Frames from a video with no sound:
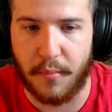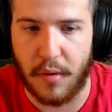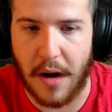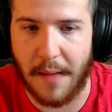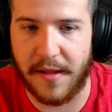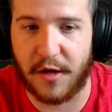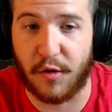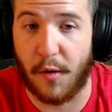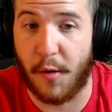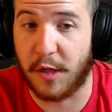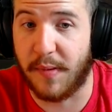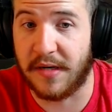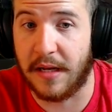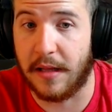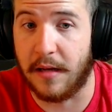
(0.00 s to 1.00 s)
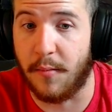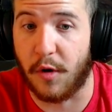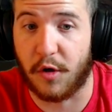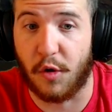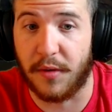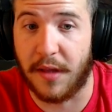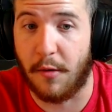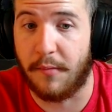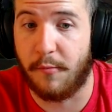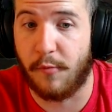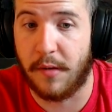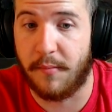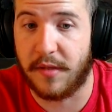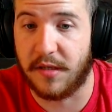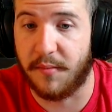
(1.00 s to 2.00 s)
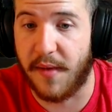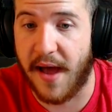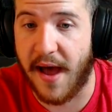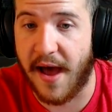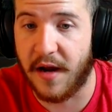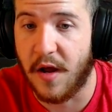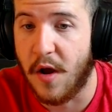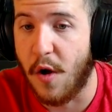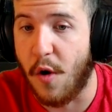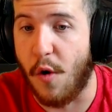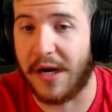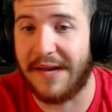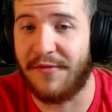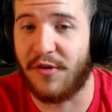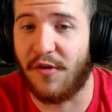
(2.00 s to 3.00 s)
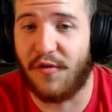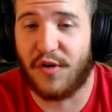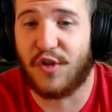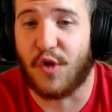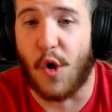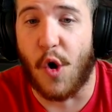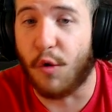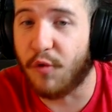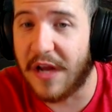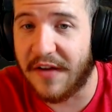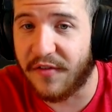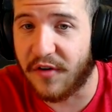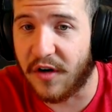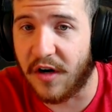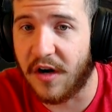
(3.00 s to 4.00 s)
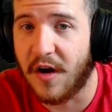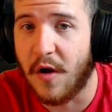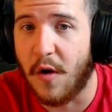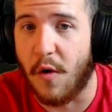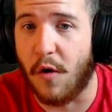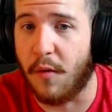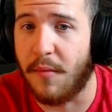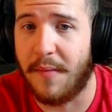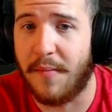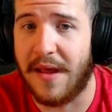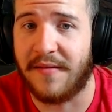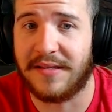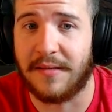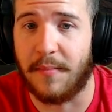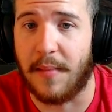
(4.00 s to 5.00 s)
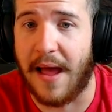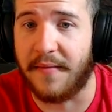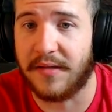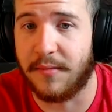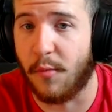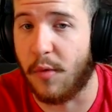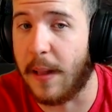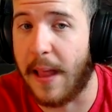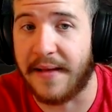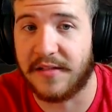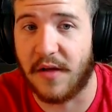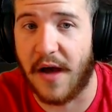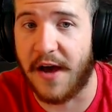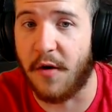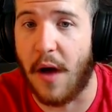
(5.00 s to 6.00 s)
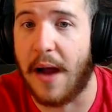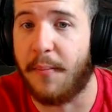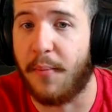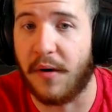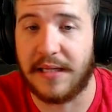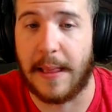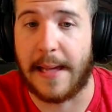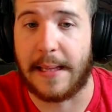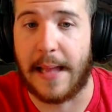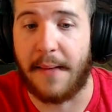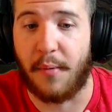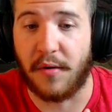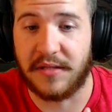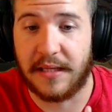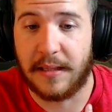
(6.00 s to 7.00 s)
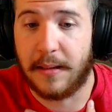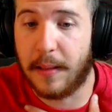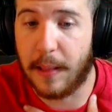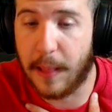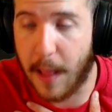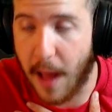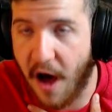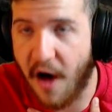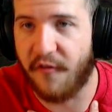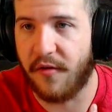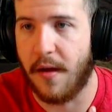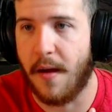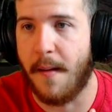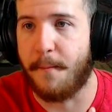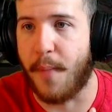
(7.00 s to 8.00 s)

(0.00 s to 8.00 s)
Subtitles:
probably Chronos Pendant, a little more cooldown wouldn't be too bad. Or I could even go for Soul Reaver, or maybe even some more life. So I don't know. I personally love